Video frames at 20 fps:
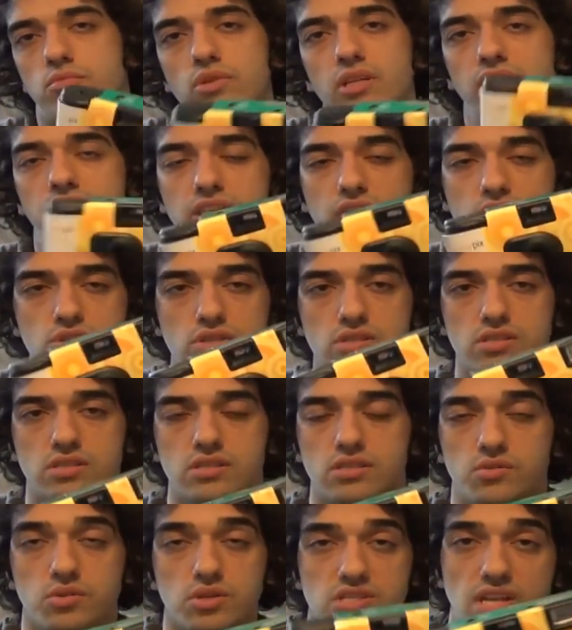really they
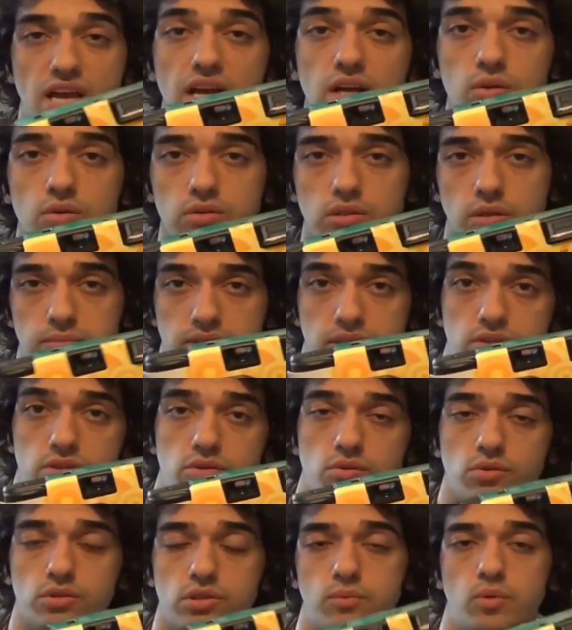just recycle them they
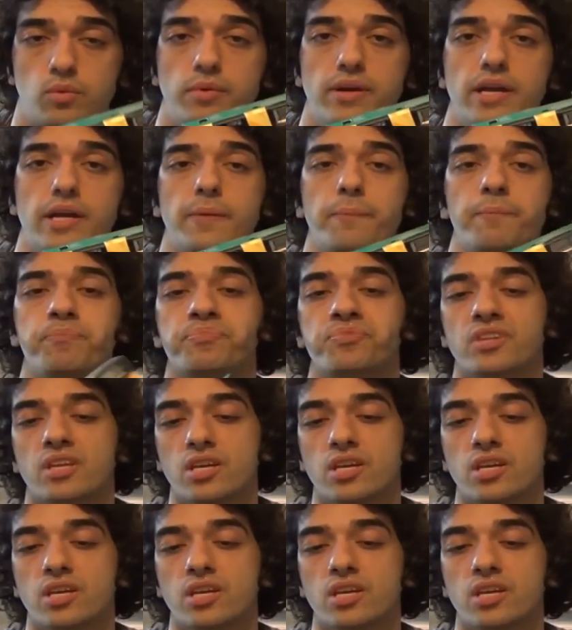throw them away